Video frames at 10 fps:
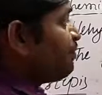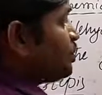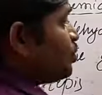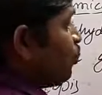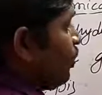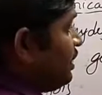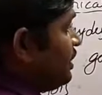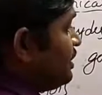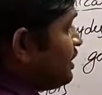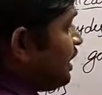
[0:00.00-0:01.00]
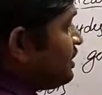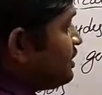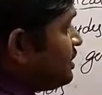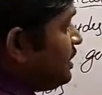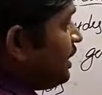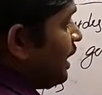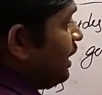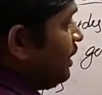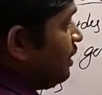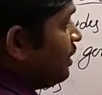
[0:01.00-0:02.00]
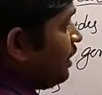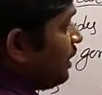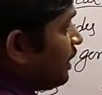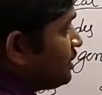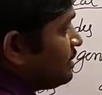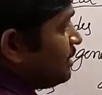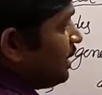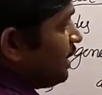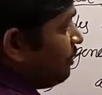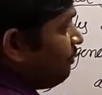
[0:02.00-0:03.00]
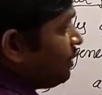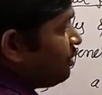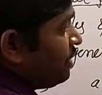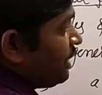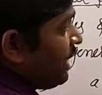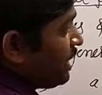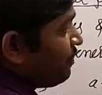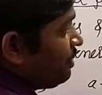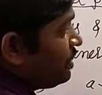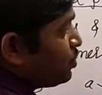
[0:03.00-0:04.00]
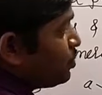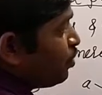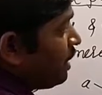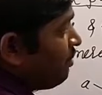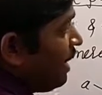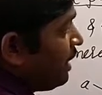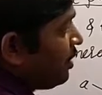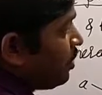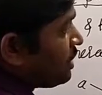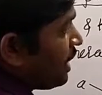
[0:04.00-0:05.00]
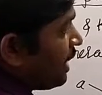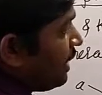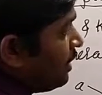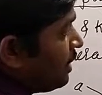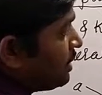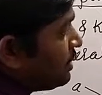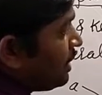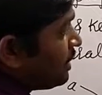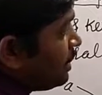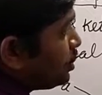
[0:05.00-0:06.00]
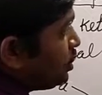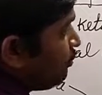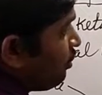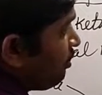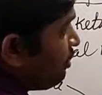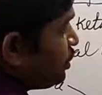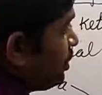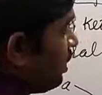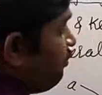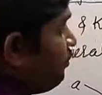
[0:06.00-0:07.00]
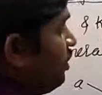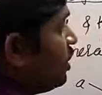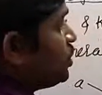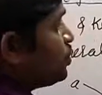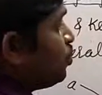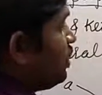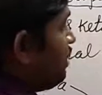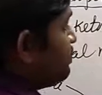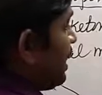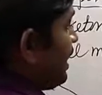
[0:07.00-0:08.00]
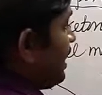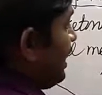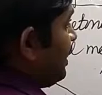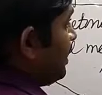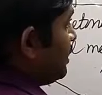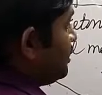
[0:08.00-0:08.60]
So when this HCN which when react with sodium hydroxide, that leads to the formation of sodium cyanide.